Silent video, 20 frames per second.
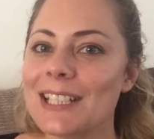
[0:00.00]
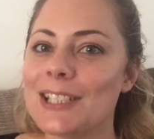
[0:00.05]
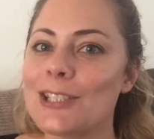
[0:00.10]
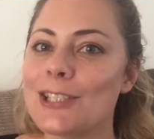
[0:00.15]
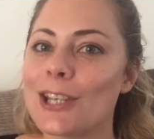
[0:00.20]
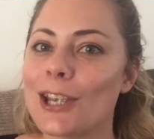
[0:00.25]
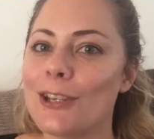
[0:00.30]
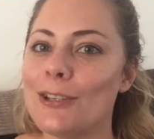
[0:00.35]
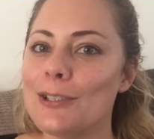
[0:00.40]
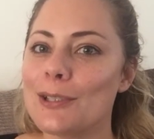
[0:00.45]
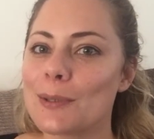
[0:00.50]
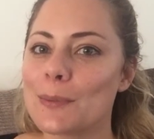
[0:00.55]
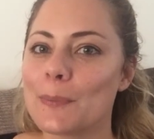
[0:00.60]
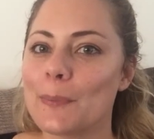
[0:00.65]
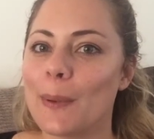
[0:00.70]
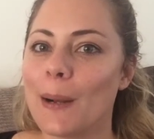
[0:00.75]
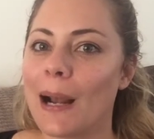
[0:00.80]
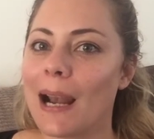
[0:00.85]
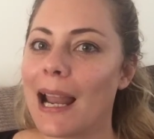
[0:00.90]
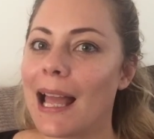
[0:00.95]
don't
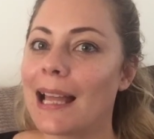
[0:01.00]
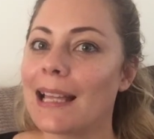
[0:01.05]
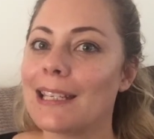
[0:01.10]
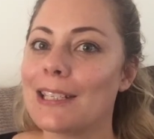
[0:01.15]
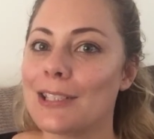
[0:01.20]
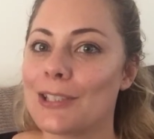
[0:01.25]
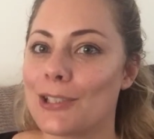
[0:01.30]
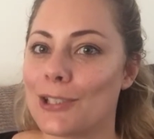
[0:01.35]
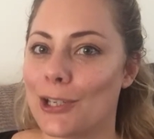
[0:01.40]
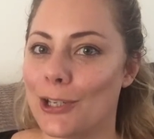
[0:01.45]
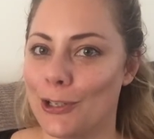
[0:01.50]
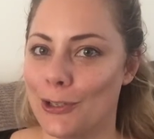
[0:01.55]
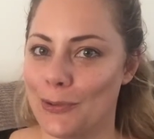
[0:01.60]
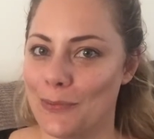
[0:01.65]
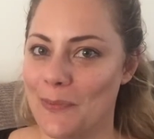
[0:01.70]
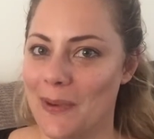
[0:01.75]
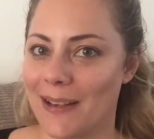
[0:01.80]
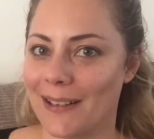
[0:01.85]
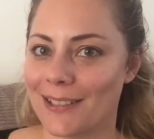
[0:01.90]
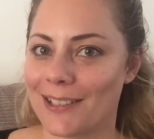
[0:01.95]
plan
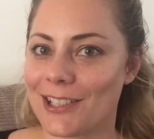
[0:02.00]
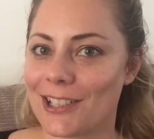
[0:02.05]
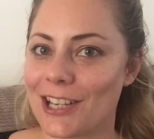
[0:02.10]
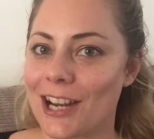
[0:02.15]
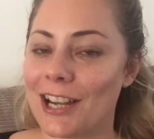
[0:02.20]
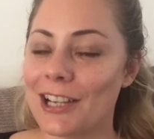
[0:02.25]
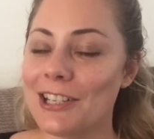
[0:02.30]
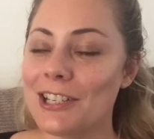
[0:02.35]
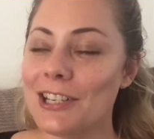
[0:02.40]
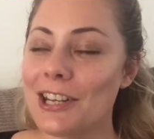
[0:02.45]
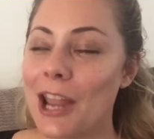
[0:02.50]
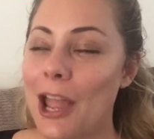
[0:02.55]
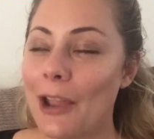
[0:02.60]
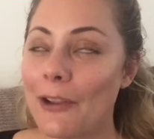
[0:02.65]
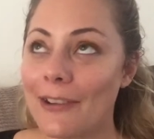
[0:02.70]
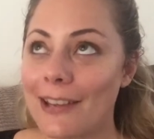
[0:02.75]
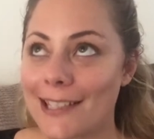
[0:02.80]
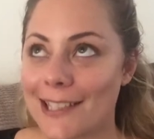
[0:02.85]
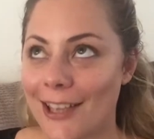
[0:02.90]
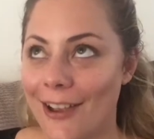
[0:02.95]
too much. I
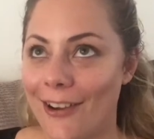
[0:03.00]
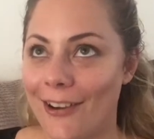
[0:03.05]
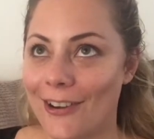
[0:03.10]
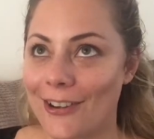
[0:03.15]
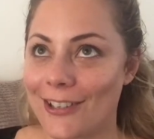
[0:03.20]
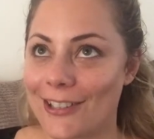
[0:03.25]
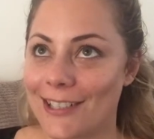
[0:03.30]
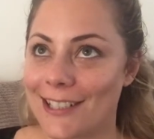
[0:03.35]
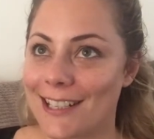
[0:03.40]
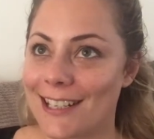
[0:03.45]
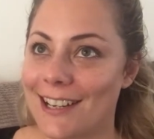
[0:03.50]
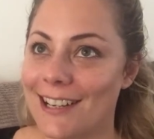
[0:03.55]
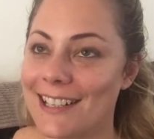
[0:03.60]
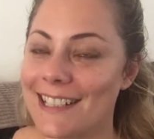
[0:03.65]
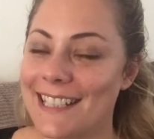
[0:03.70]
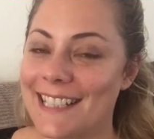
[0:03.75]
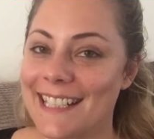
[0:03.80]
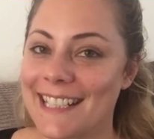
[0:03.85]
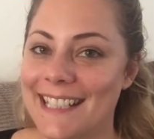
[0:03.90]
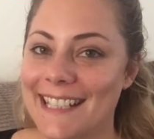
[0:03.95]
know it's hard.
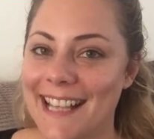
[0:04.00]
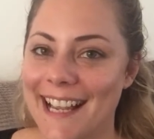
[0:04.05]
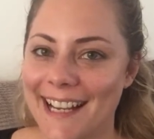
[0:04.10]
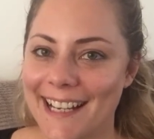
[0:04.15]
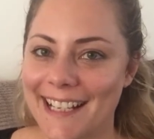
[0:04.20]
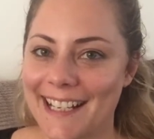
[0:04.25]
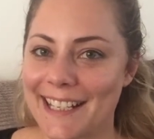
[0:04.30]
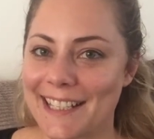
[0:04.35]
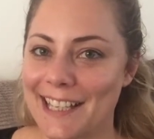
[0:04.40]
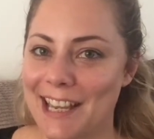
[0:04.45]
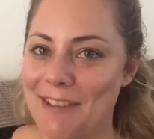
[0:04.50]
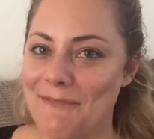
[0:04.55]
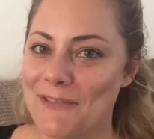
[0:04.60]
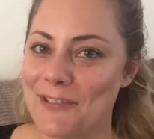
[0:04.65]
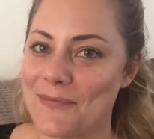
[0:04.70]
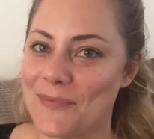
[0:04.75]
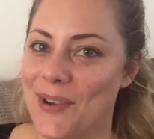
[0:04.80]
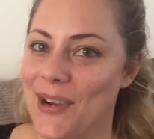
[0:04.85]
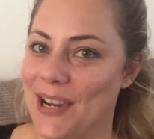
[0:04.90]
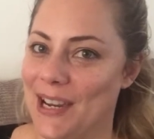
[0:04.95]
I did exactly the same
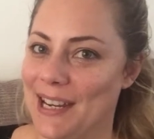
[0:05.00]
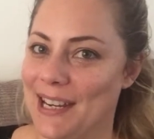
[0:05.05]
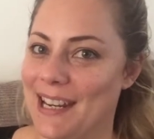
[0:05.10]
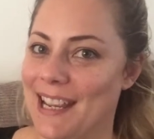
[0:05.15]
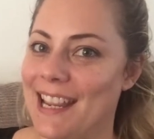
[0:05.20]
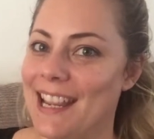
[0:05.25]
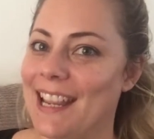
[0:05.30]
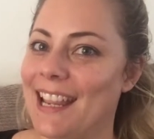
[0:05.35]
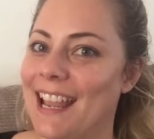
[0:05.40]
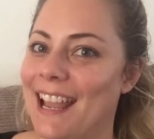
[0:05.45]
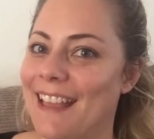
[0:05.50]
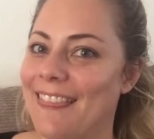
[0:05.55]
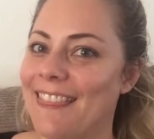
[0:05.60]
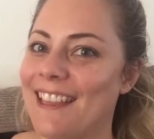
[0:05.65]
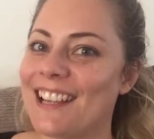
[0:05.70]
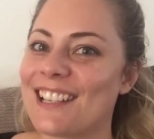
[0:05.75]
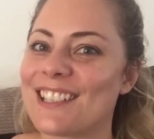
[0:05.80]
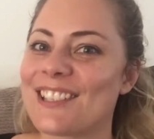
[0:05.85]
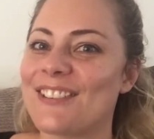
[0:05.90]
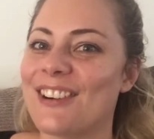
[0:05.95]
with mine.
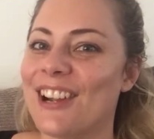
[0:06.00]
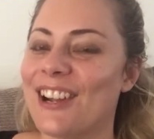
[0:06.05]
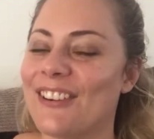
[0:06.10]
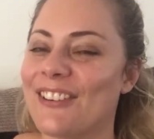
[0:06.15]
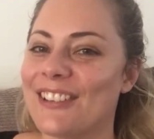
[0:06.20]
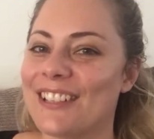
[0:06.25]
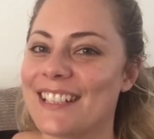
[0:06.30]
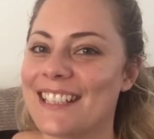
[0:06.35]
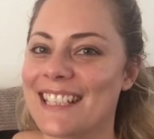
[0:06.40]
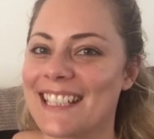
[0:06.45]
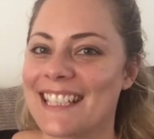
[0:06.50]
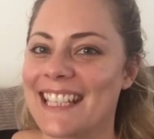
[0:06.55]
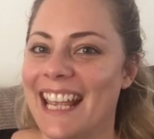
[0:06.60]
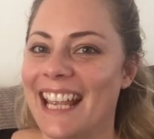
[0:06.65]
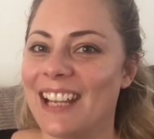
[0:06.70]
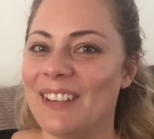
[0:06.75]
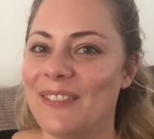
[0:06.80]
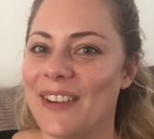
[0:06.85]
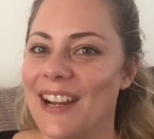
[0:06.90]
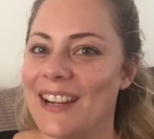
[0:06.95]
And that's why I wanted to
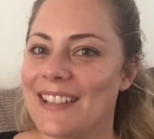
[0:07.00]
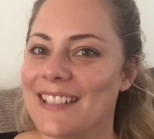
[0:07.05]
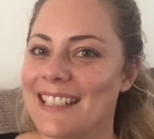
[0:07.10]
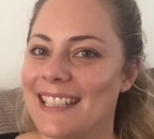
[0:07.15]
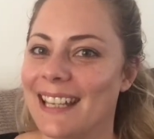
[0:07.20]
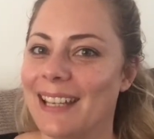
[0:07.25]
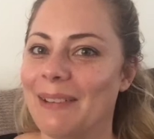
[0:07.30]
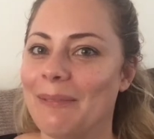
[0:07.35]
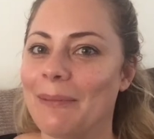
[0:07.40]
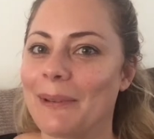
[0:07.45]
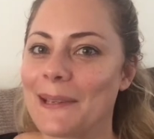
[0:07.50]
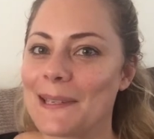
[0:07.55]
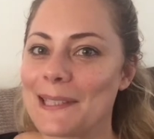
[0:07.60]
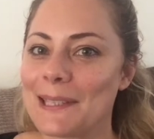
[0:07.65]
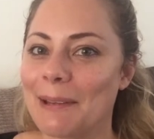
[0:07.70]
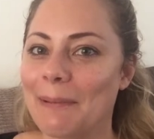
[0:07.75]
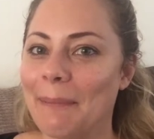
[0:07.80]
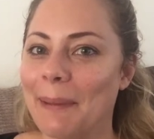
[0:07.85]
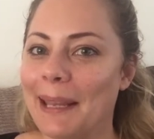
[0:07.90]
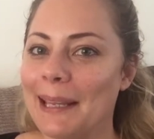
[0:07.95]
say about it,
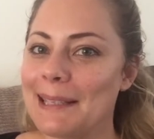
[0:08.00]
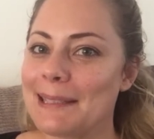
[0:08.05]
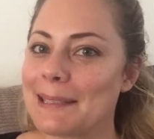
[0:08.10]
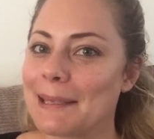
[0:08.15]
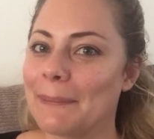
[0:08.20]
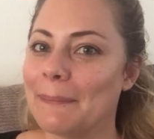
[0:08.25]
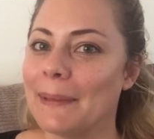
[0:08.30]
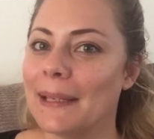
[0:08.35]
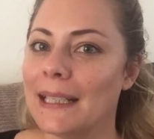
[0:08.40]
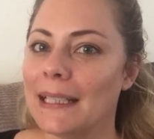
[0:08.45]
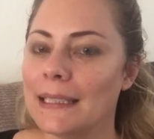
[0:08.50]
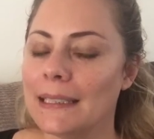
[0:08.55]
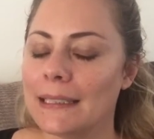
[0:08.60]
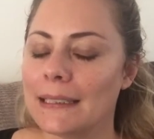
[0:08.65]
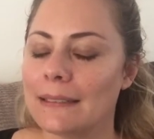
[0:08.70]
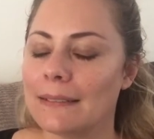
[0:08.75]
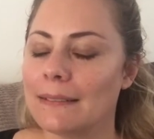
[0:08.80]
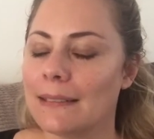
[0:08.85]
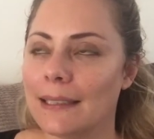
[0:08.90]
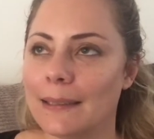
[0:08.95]
because I made some
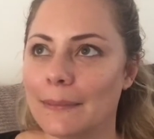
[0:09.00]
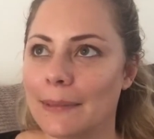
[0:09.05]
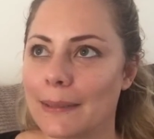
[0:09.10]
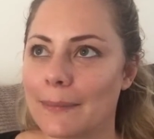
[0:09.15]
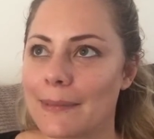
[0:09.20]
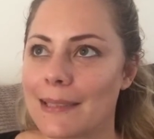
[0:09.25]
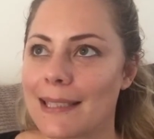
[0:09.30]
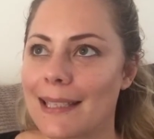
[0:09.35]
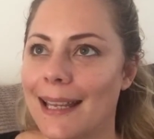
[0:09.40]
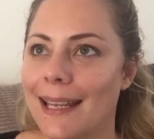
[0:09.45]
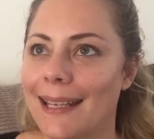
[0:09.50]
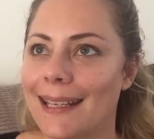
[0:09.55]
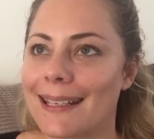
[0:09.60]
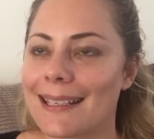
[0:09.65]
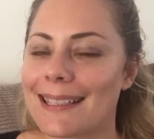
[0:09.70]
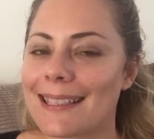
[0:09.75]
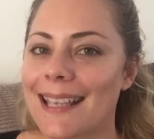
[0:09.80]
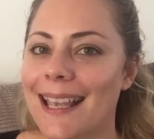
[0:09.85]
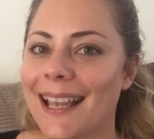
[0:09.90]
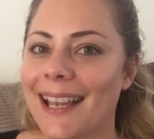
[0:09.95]
really big
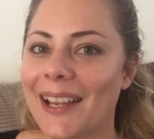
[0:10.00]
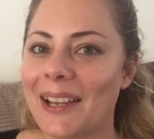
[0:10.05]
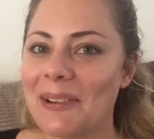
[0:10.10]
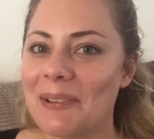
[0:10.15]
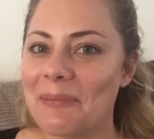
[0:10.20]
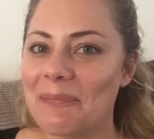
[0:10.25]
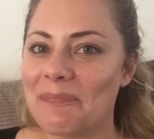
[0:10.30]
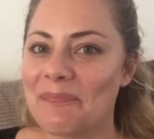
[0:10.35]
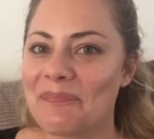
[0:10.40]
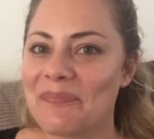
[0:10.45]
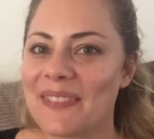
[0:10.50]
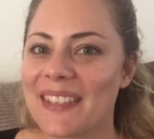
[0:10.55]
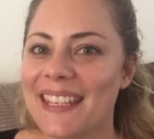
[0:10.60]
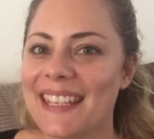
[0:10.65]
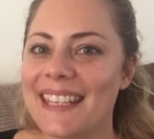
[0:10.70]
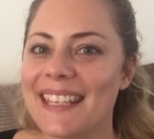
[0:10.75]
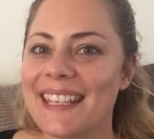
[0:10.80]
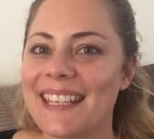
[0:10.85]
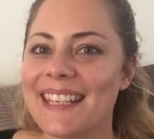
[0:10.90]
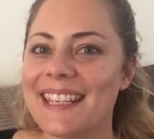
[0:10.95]
mistakes.
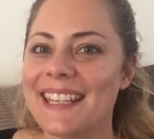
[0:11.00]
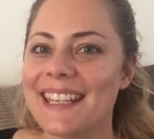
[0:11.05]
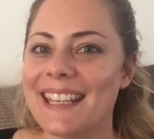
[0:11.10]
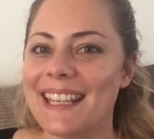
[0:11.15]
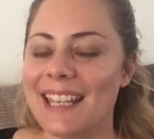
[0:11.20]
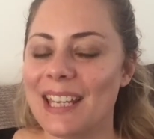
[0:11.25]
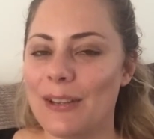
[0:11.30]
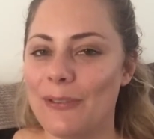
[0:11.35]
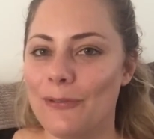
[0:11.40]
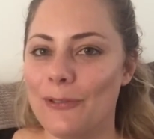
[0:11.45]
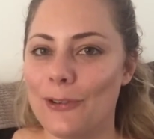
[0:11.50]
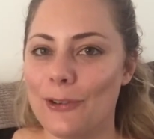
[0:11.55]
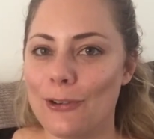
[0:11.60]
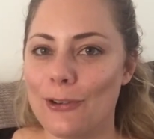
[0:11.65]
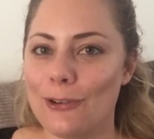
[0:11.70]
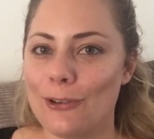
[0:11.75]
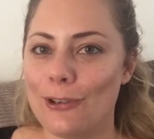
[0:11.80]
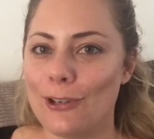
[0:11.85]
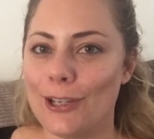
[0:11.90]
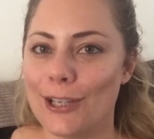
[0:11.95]
If
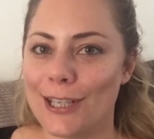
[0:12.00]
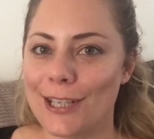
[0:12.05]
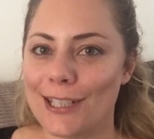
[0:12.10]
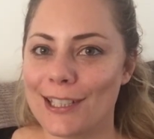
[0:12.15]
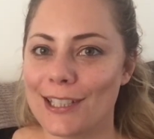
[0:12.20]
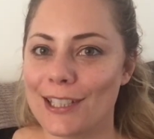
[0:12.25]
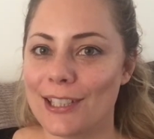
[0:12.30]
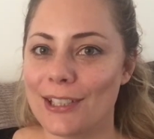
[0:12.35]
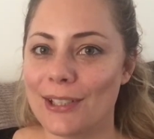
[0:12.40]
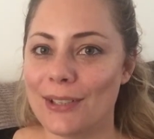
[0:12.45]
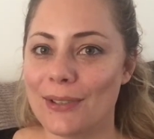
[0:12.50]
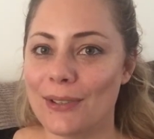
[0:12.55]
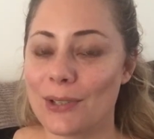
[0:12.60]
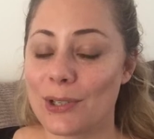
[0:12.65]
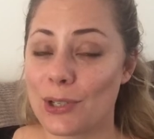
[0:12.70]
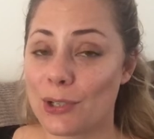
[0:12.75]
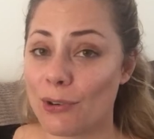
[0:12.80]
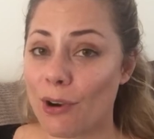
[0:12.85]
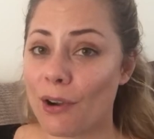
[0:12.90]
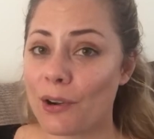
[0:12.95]
you're looking to do
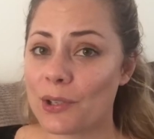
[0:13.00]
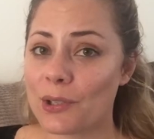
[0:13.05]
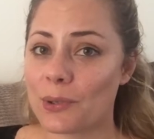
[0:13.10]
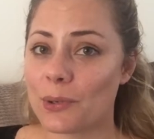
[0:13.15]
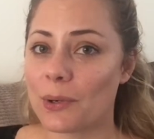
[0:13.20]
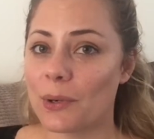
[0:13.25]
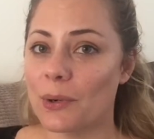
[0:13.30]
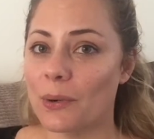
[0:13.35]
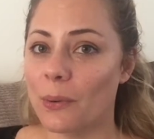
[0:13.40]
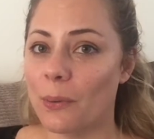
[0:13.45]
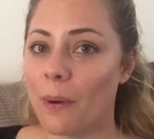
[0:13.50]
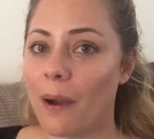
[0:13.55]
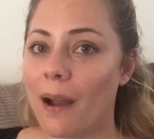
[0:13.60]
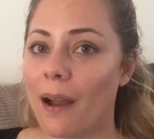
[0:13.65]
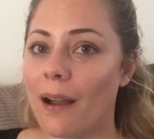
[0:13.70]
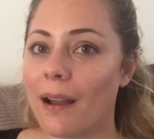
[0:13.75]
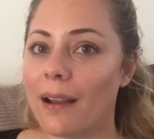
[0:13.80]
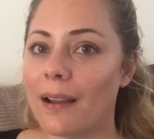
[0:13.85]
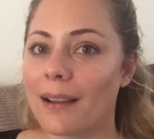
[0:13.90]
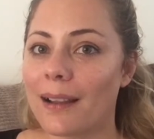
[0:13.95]
structural
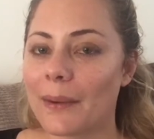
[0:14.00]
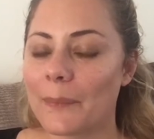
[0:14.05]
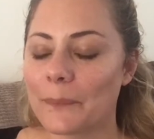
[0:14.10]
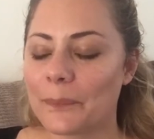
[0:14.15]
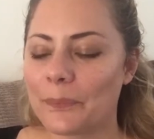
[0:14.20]
work,